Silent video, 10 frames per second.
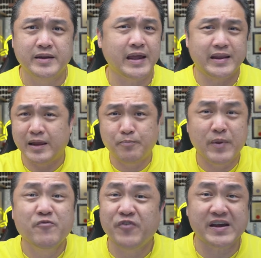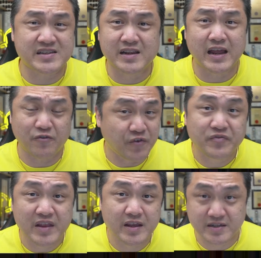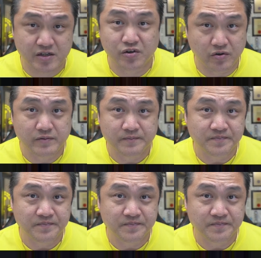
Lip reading: that he invested like 50 years ago.